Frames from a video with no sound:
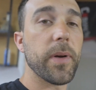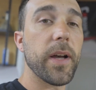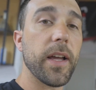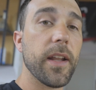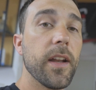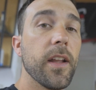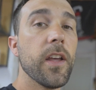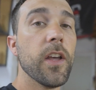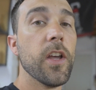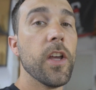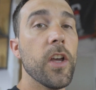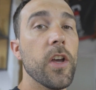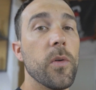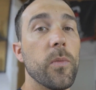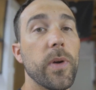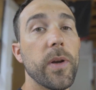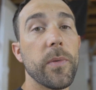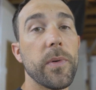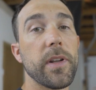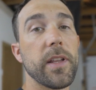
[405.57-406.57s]
But
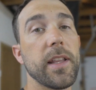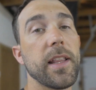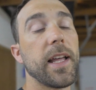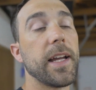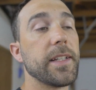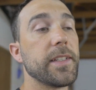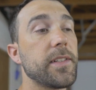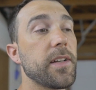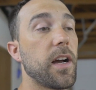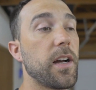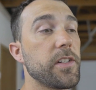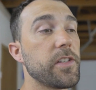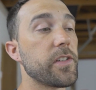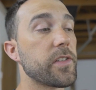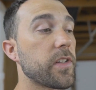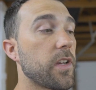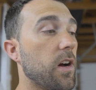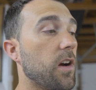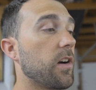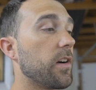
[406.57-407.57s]
we really like
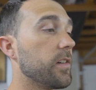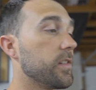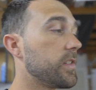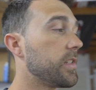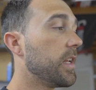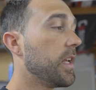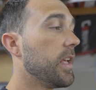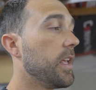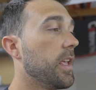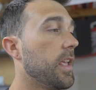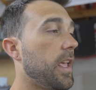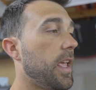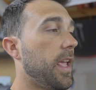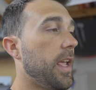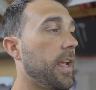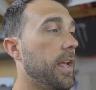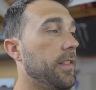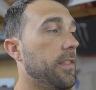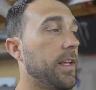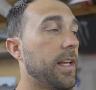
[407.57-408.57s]
Dodge's cars
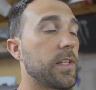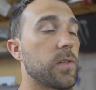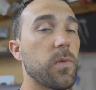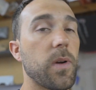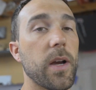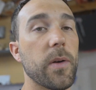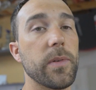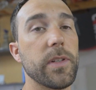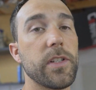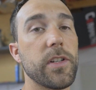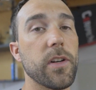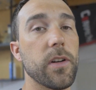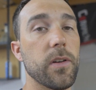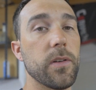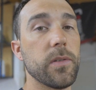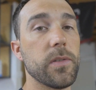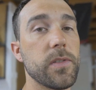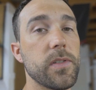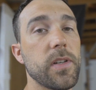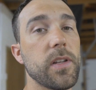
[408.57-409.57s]
and that's why we
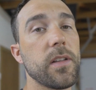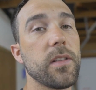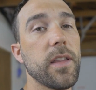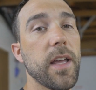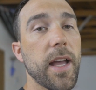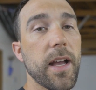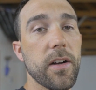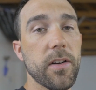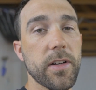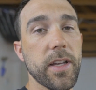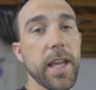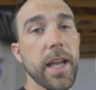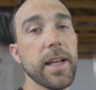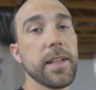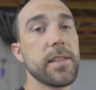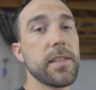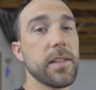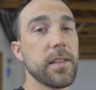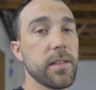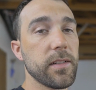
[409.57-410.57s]
chose the
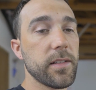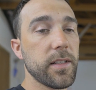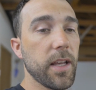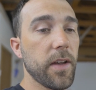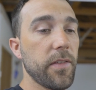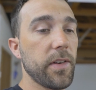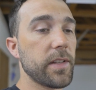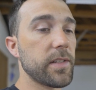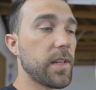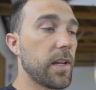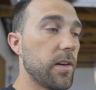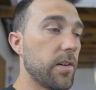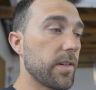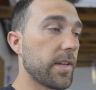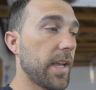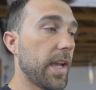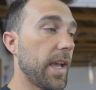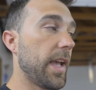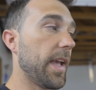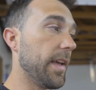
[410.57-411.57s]
Hellcats, and Kevin has a
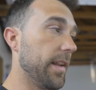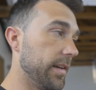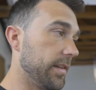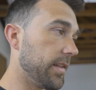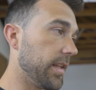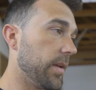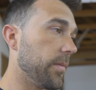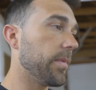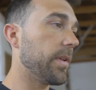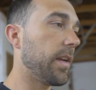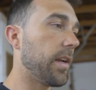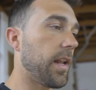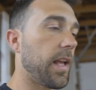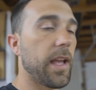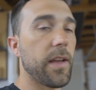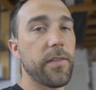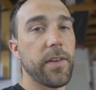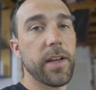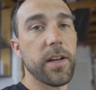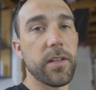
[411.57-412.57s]
Hellcat and a Demon, and
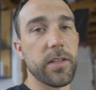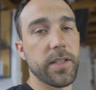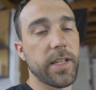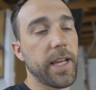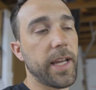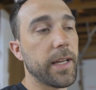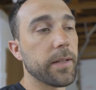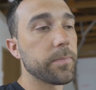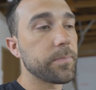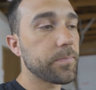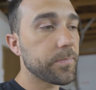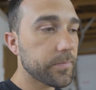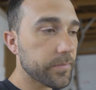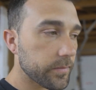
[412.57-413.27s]
I have a Hellcat.